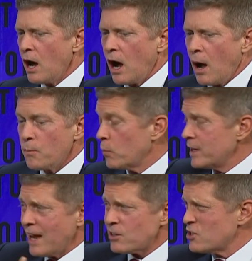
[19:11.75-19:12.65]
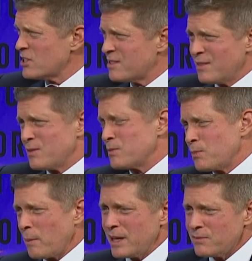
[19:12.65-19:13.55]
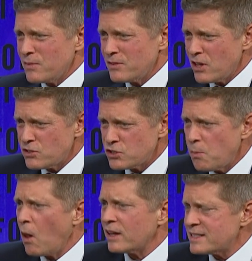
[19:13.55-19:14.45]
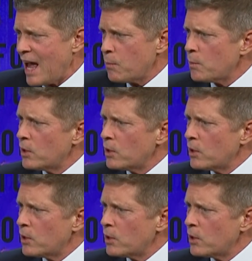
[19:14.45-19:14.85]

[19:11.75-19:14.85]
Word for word: Um, we had actually just, probably a, a, small example,